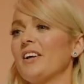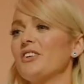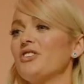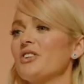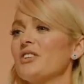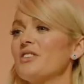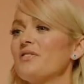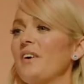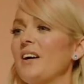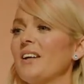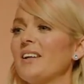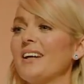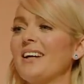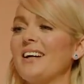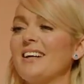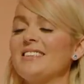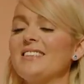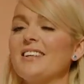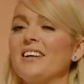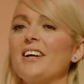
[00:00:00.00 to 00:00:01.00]
I just felt
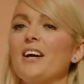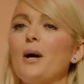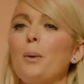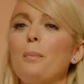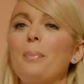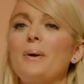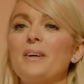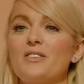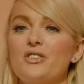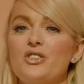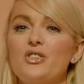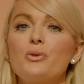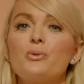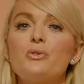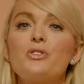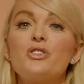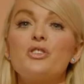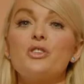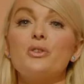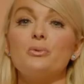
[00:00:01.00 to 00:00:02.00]
like I'd done it a bit too
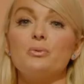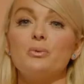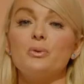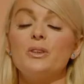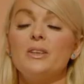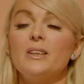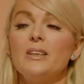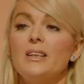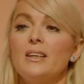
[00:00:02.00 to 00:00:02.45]
soon.